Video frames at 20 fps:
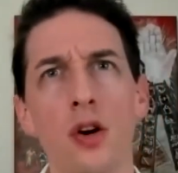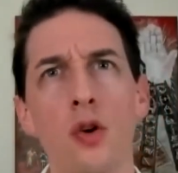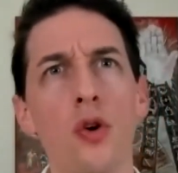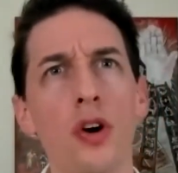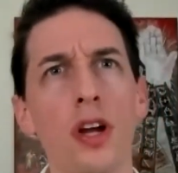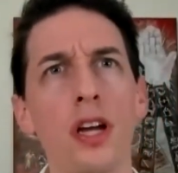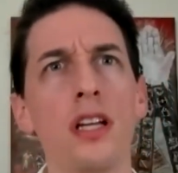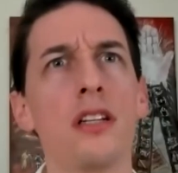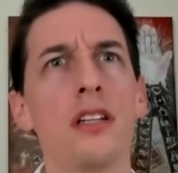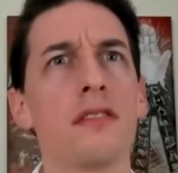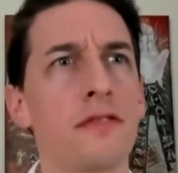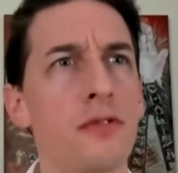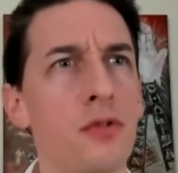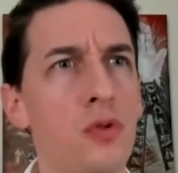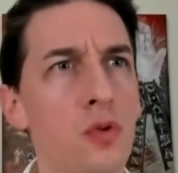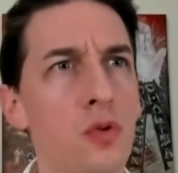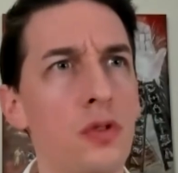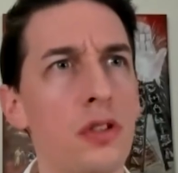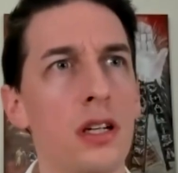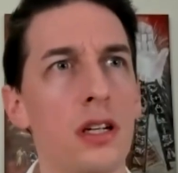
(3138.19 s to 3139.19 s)
Cooking the
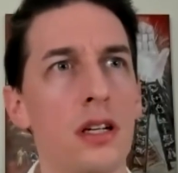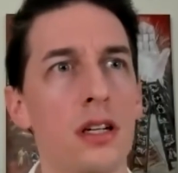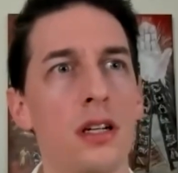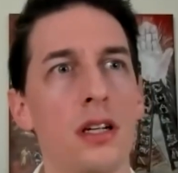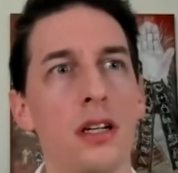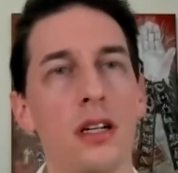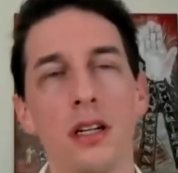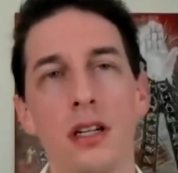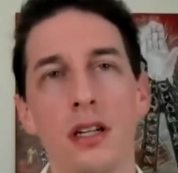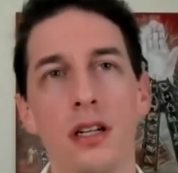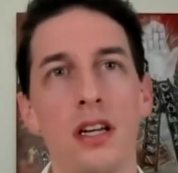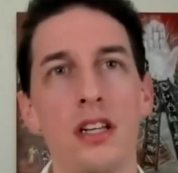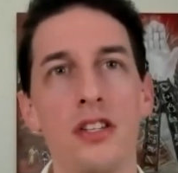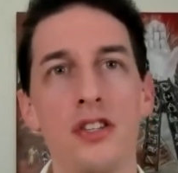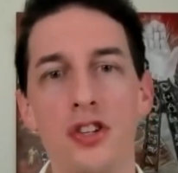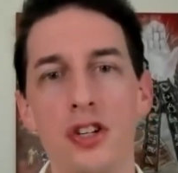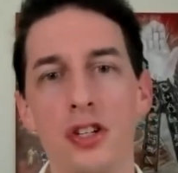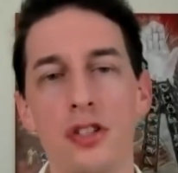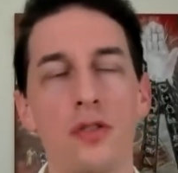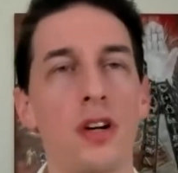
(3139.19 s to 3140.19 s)
food,
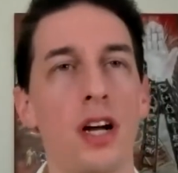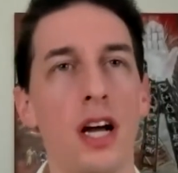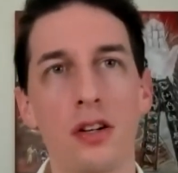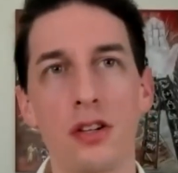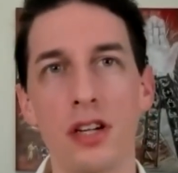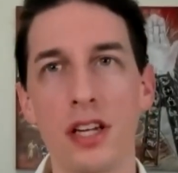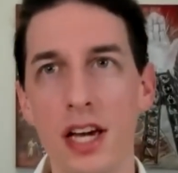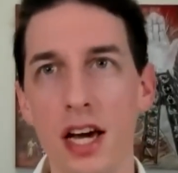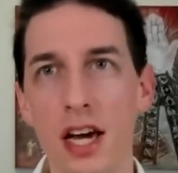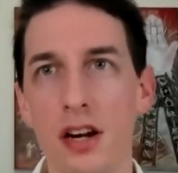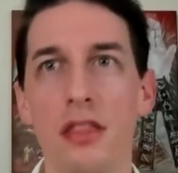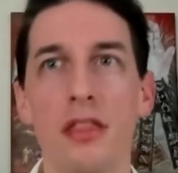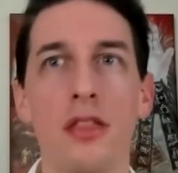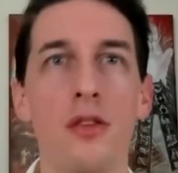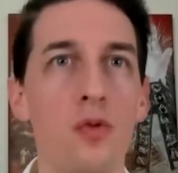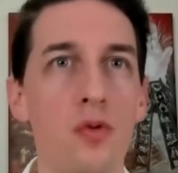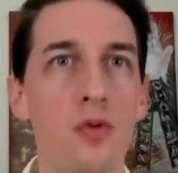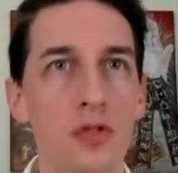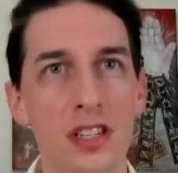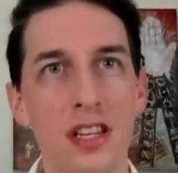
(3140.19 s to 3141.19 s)
is it just to kind of get it
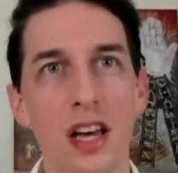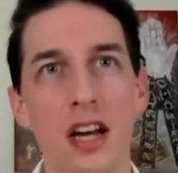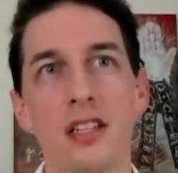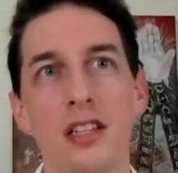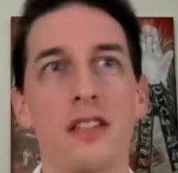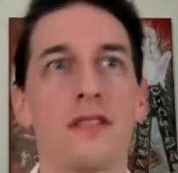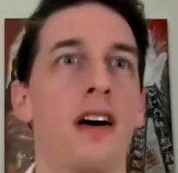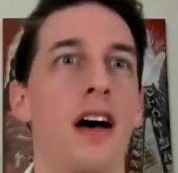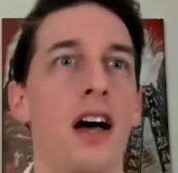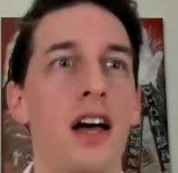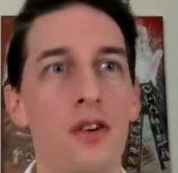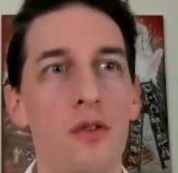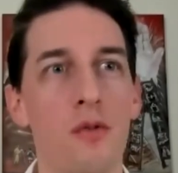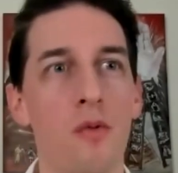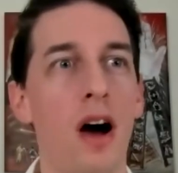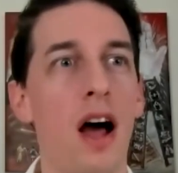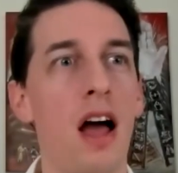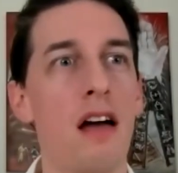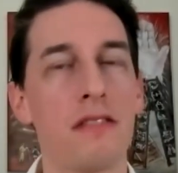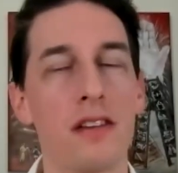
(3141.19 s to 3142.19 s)
through, satisfy your
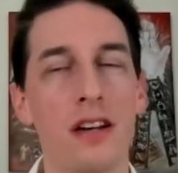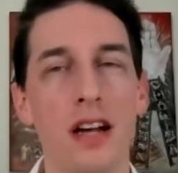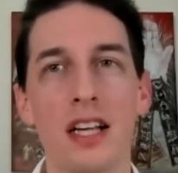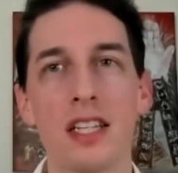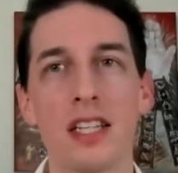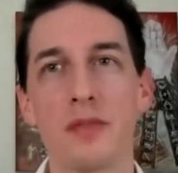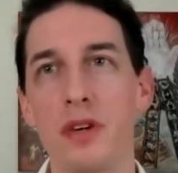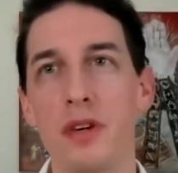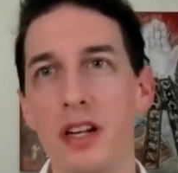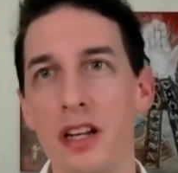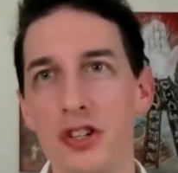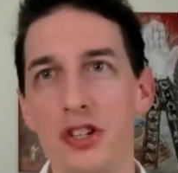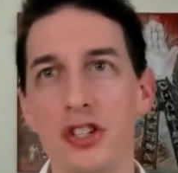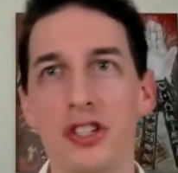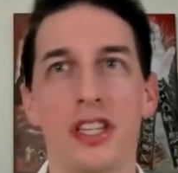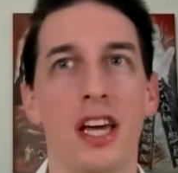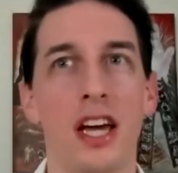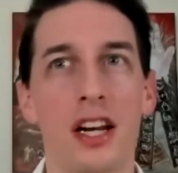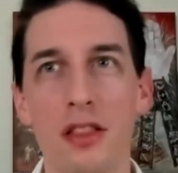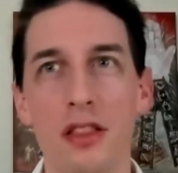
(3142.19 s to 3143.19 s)
wife and husband and
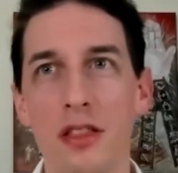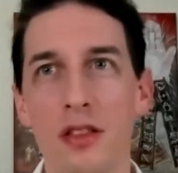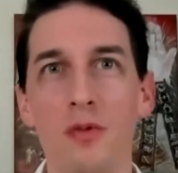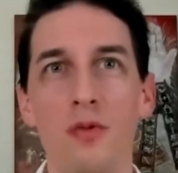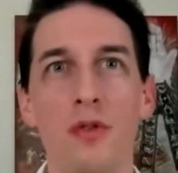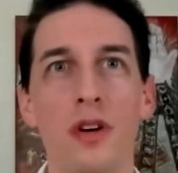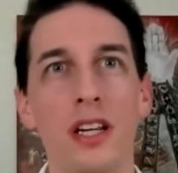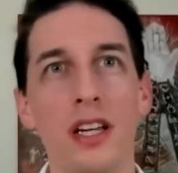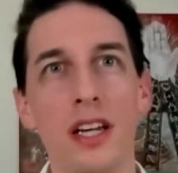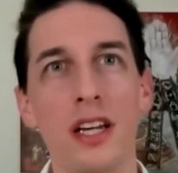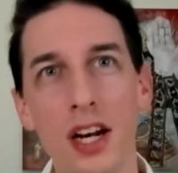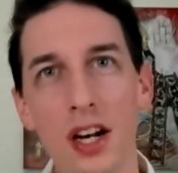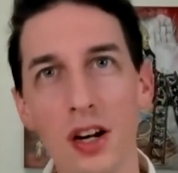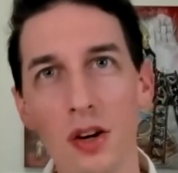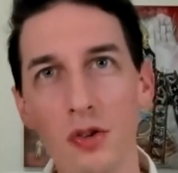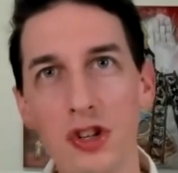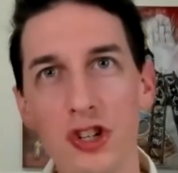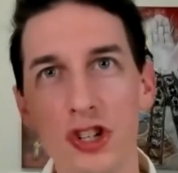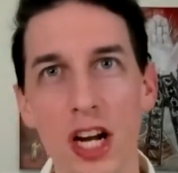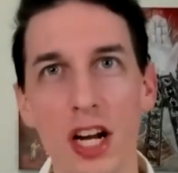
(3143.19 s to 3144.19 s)
just get it through and get a
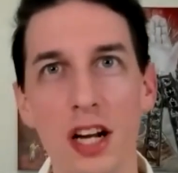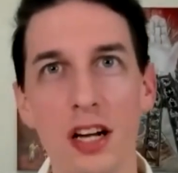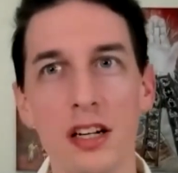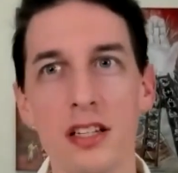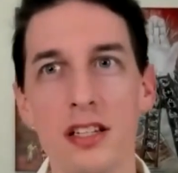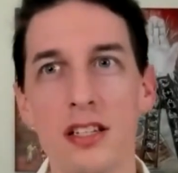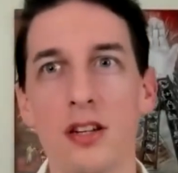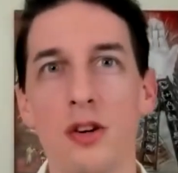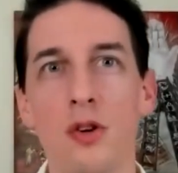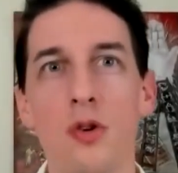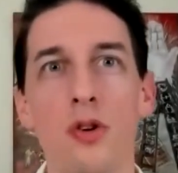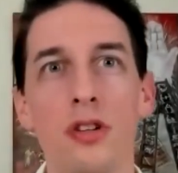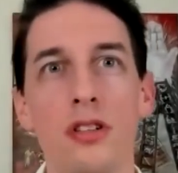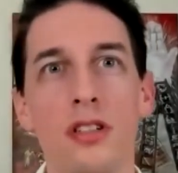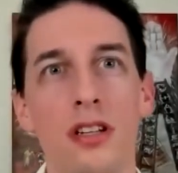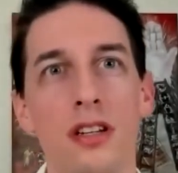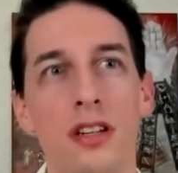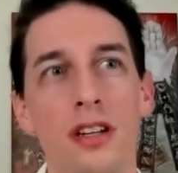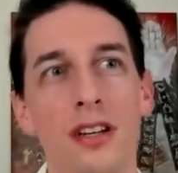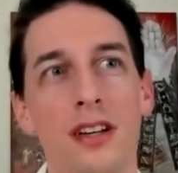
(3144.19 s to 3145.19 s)
little checklist?
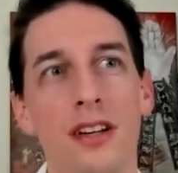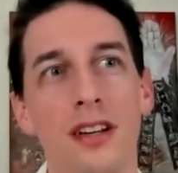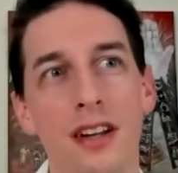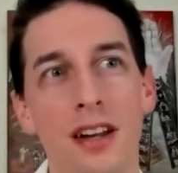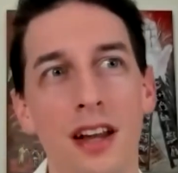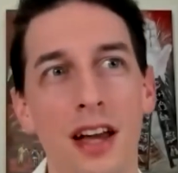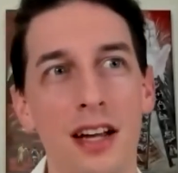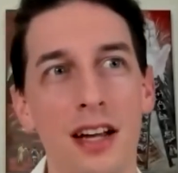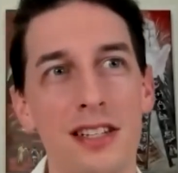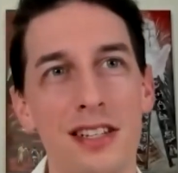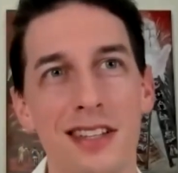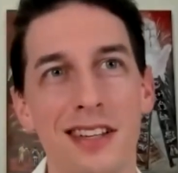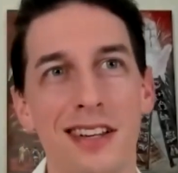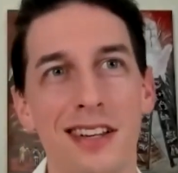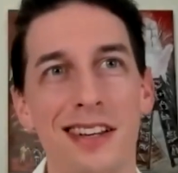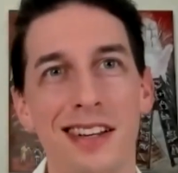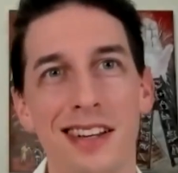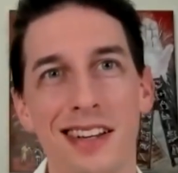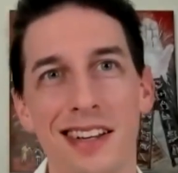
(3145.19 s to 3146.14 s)
Cooked, next.